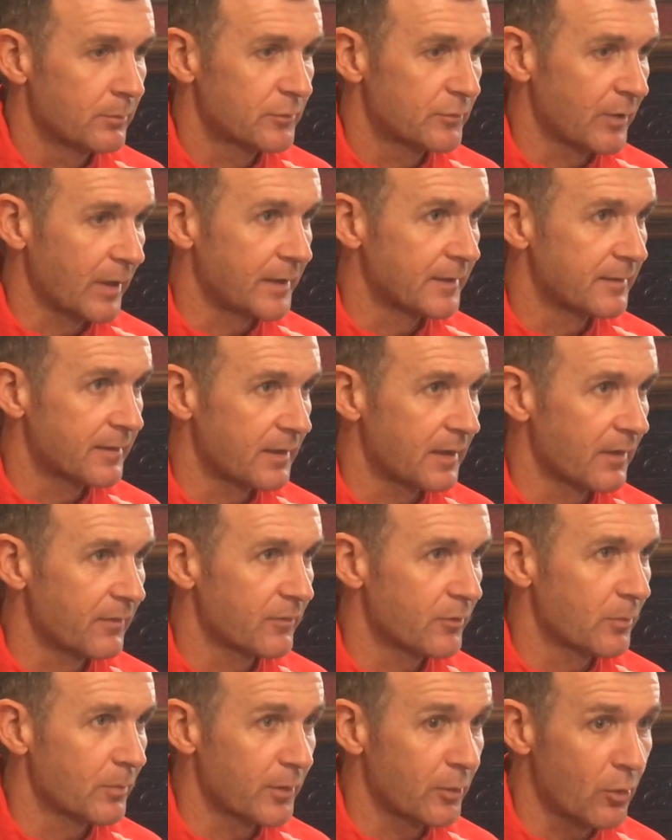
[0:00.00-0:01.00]
trying to give
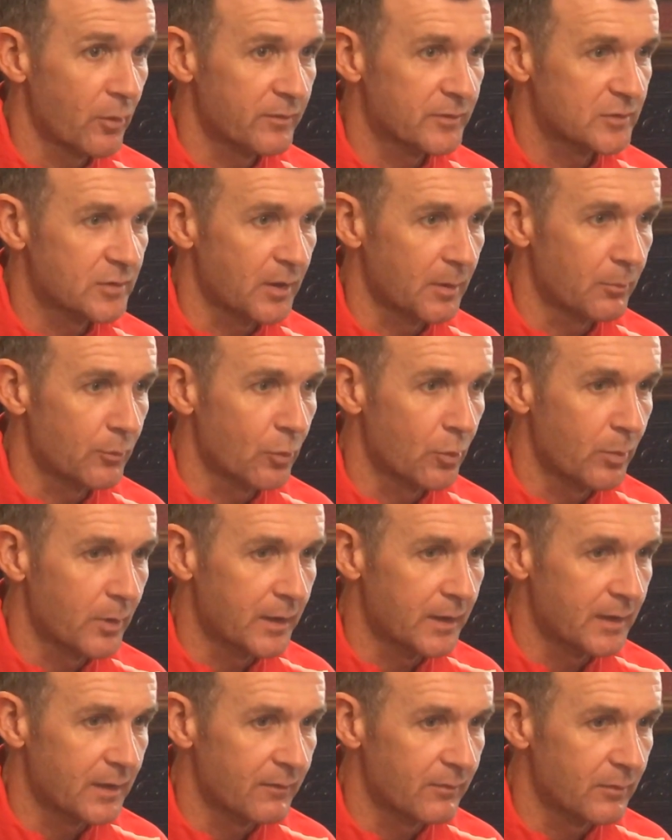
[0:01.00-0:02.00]
them, and obviously I'm not
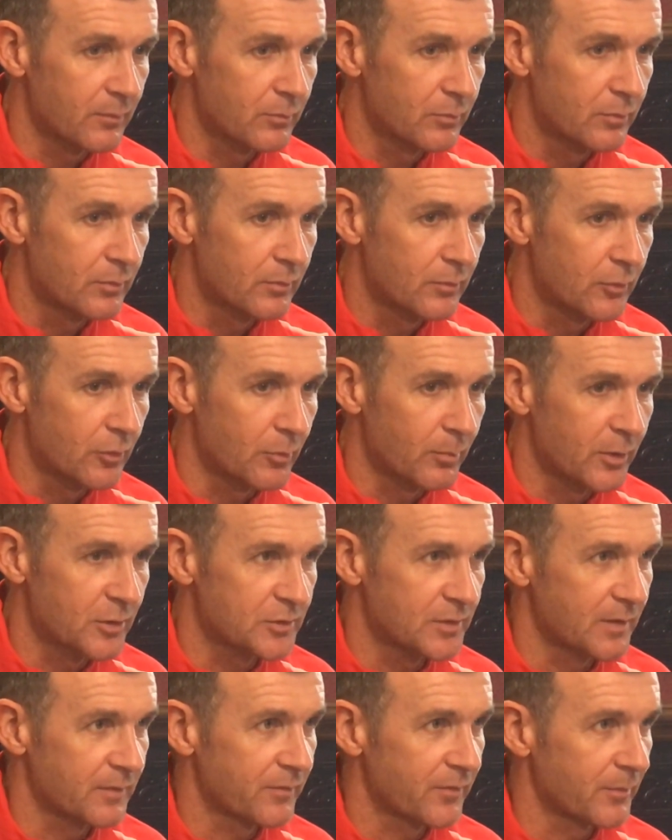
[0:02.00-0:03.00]
going to give them too
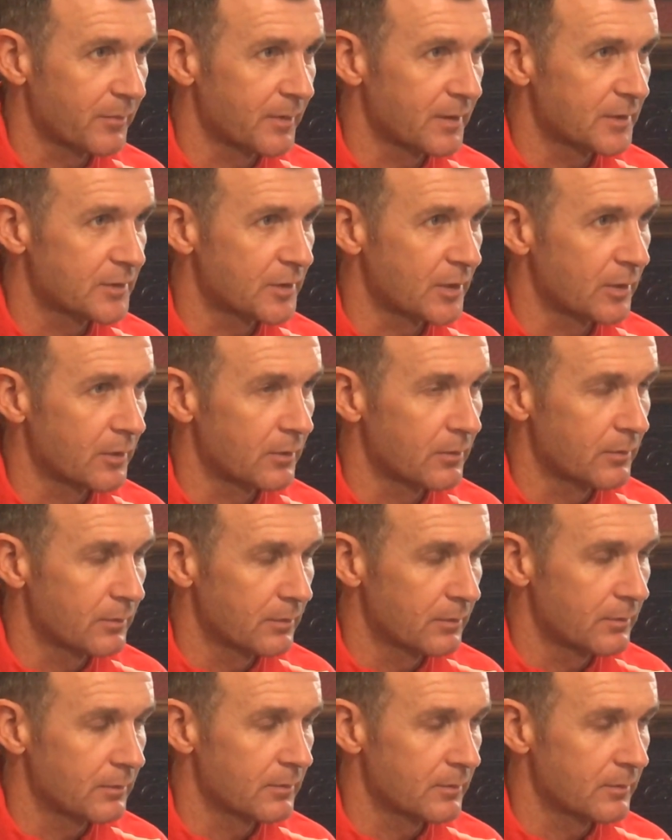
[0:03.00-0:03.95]
much information,